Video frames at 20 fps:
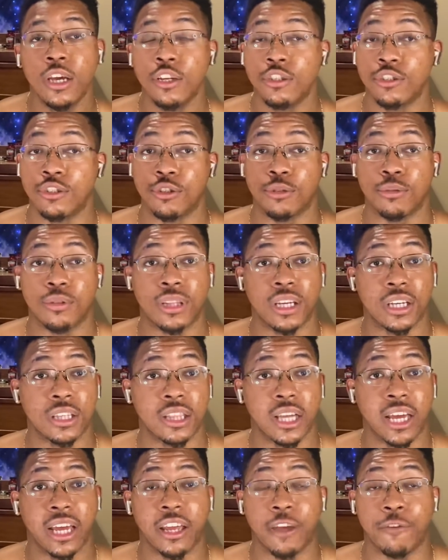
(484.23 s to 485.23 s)
Do you think
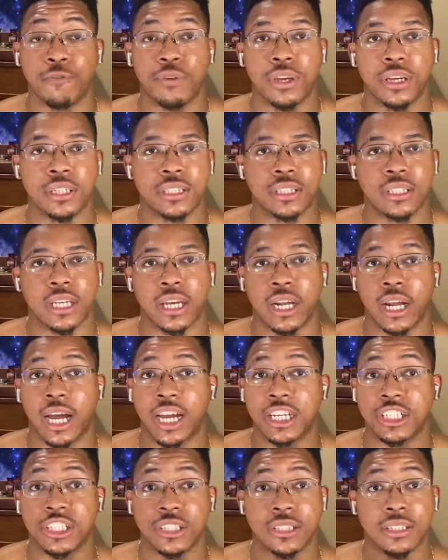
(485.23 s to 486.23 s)
that if he had said,
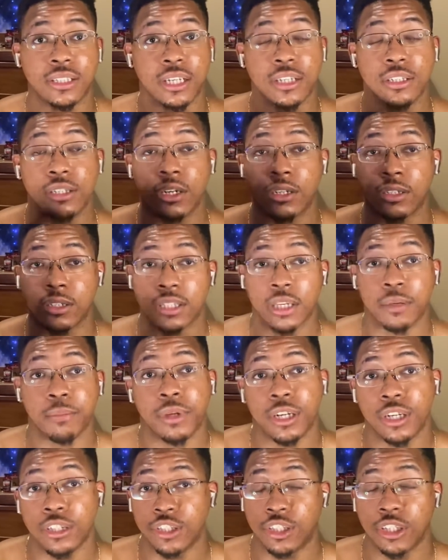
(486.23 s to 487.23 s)
I just date dark-skinned
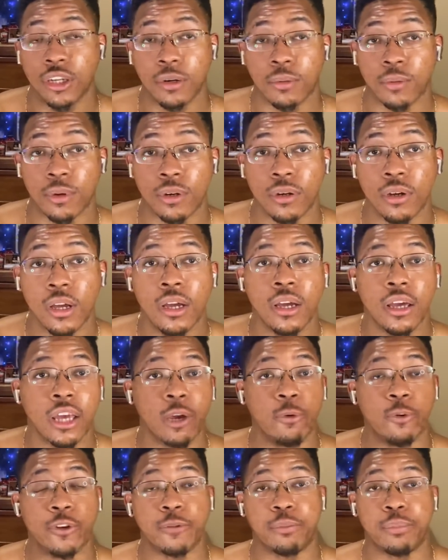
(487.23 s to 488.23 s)
men in general, it
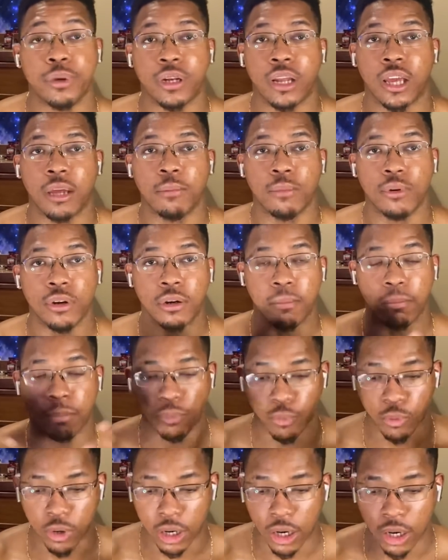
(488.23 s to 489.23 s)
would have been a more
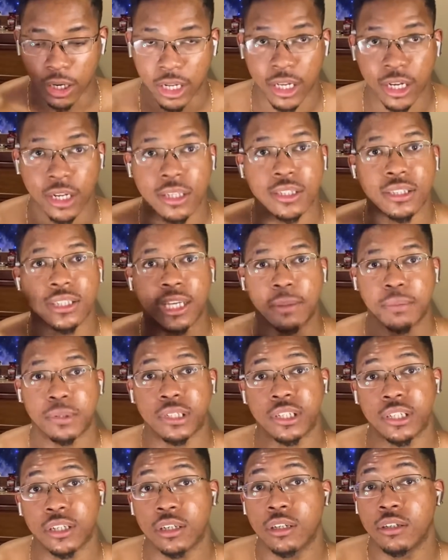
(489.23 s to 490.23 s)
broad and
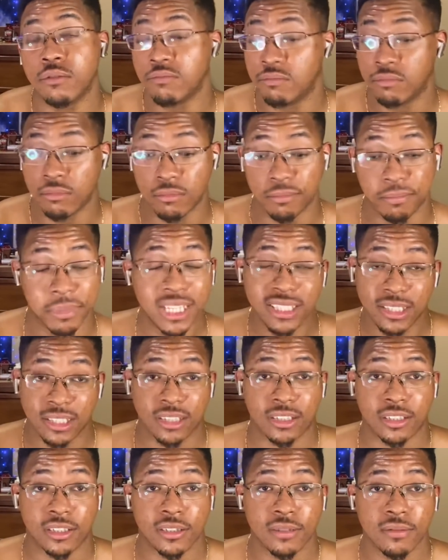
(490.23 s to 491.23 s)
accepting
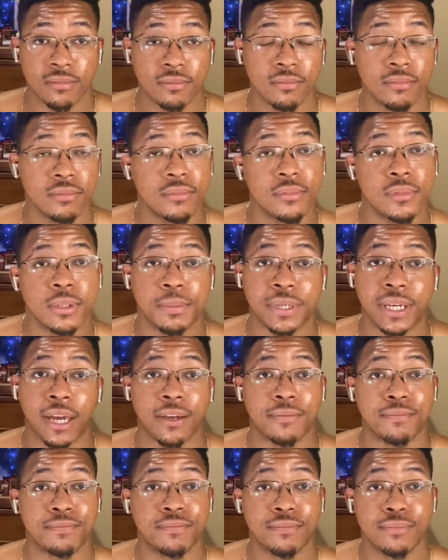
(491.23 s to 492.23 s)
message? But yeah,
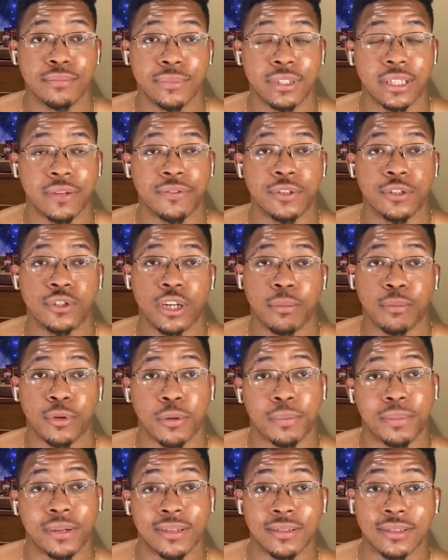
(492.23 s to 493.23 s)
definitely drop your
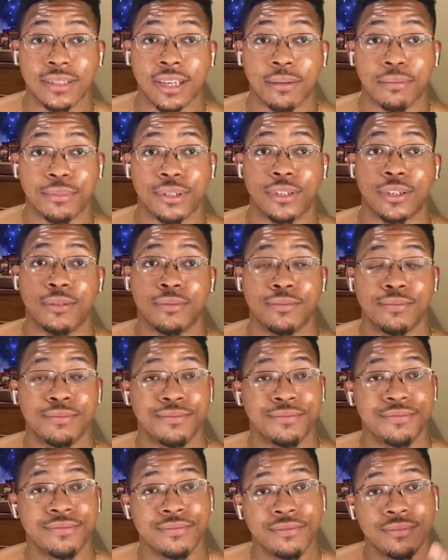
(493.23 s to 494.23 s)
opinions down below.
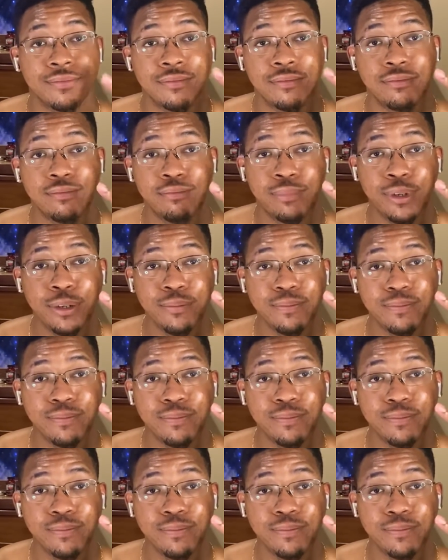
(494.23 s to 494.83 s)
Boop.